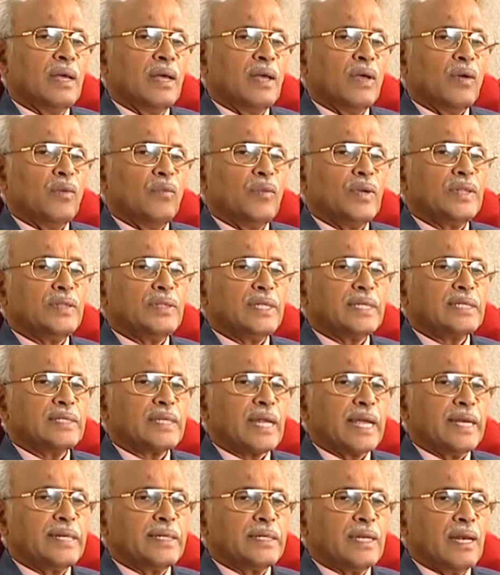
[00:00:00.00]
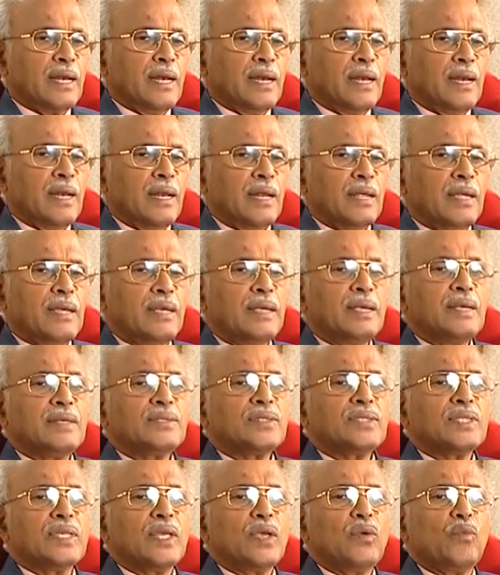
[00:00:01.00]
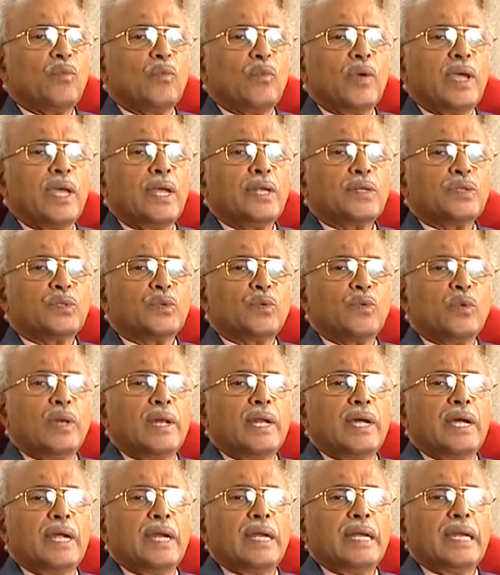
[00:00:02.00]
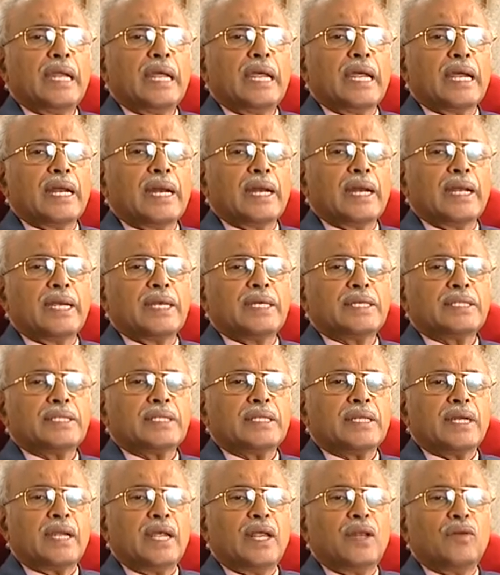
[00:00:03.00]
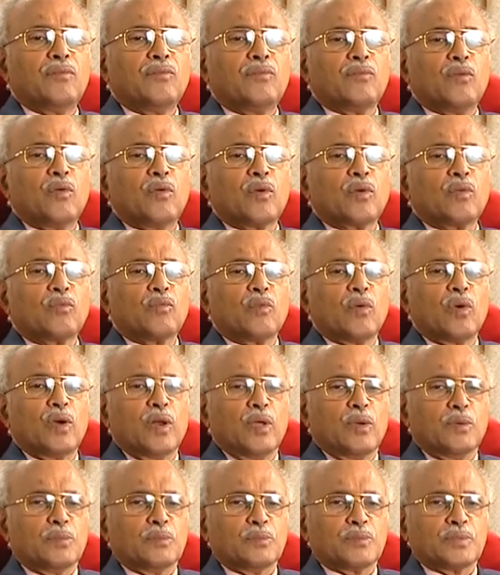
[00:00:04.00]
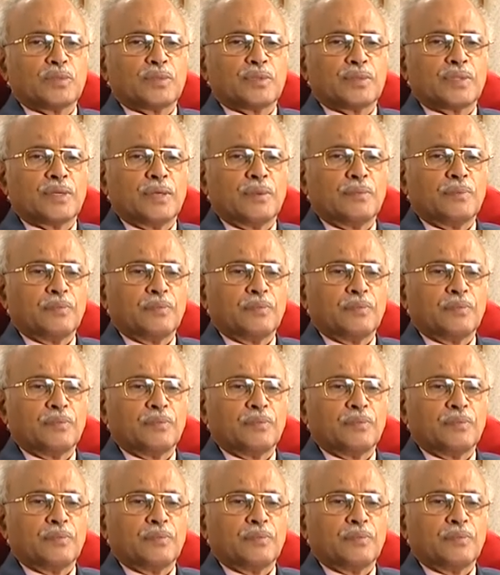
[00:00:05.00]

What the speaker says: with the title Easy Way to Learn English in 4 volumes.